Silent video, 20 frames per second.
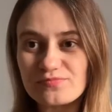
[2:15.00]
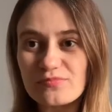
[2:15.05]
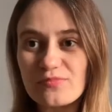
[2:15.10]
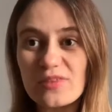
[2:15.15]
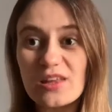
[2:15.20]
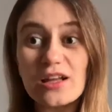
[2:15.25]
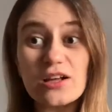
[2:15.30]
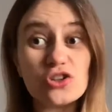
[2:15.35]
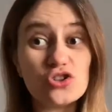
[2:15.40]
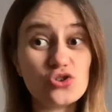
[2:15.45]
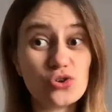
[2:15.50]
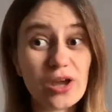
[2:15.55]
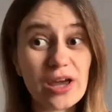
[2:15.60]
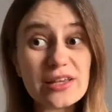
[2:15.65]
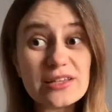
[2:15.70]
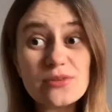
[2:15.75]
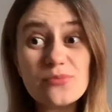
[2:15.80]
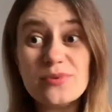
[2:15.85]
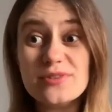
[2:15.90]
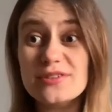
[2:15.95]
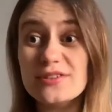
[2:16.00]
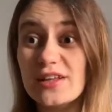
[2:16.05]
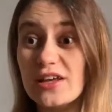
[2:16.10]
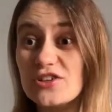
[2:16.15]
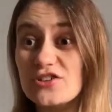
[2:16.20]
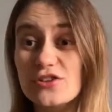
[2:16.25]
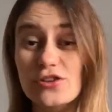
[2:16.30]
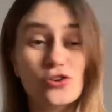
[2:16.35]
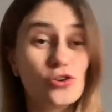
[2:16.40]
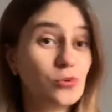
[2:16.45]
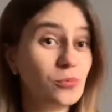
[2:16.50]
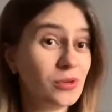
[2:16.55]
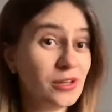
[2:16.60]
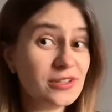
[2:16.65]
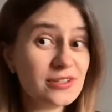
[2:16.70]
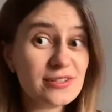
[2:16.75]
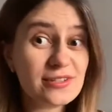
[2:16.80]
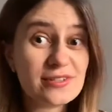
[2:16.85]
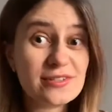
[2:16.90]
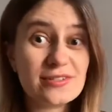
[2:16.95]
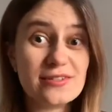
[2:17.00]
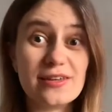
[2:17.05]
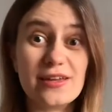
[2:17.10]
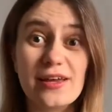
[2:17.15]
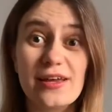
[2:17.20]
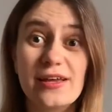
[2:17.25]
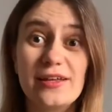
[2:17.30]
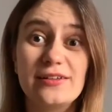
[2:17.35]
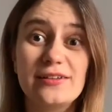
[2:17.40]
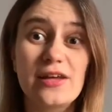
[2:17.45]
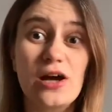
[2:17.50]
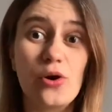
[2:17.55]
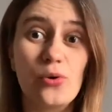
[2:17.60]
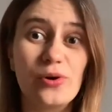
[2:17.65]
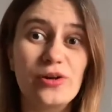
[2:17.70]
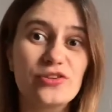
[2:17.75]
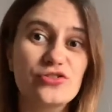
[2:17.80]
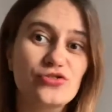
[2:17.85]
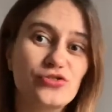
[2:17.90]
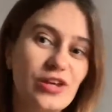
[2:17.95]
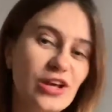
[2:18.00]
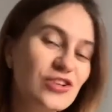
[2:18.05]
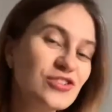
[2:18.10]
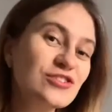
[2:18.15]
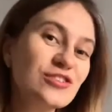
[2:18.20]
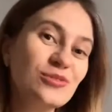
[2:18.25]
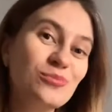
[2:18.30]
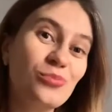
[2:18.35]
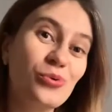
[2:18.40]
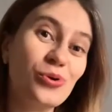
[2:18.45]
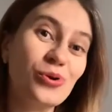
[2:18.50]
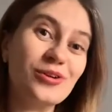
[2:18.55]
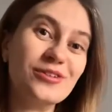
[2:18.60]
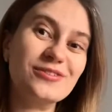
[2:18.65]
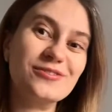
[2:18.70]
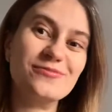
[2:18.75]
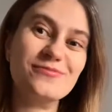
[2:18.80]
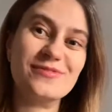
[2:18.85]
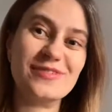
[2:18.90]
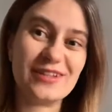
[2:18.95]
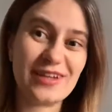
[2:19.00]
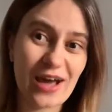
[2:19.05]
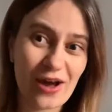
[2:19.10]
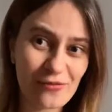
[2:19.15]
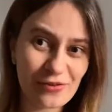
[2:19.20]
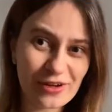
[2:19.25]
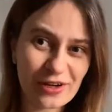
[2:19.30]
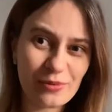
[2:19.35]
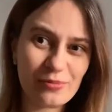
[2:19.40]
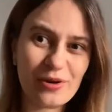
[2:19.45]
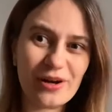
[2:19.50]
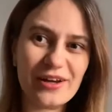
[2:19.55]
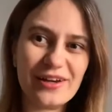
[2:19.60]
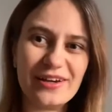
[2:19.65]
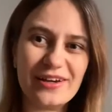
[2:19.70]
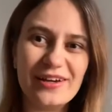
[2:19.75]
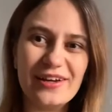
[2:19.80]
Together with the national committees and our international board, the governing body,